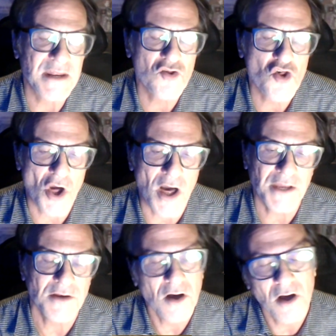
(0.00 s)
in
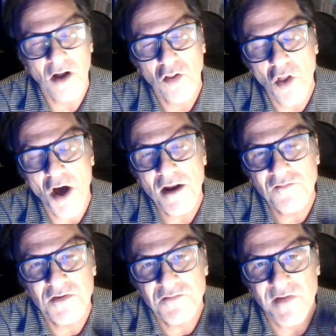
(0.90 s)
China, a lot
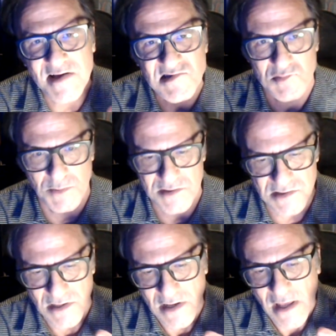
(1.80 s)
of investment